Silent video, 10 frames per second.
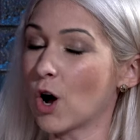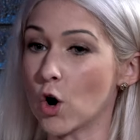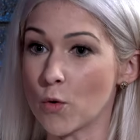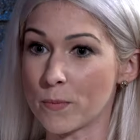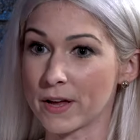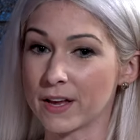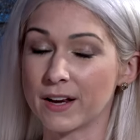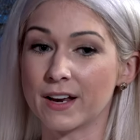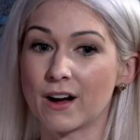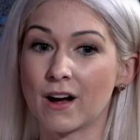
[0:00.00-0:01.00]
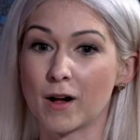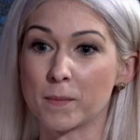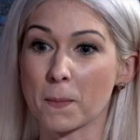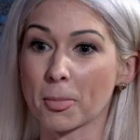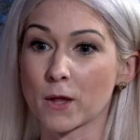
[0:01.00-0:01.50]
open,
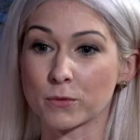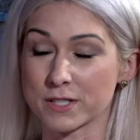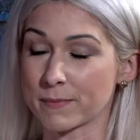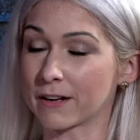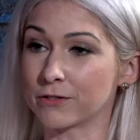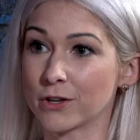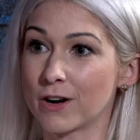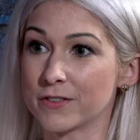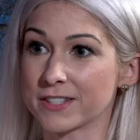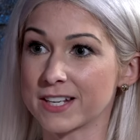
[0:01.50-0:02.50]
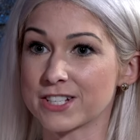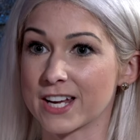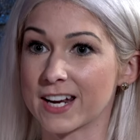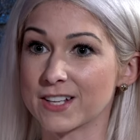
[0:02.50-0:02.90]
respectful conversation.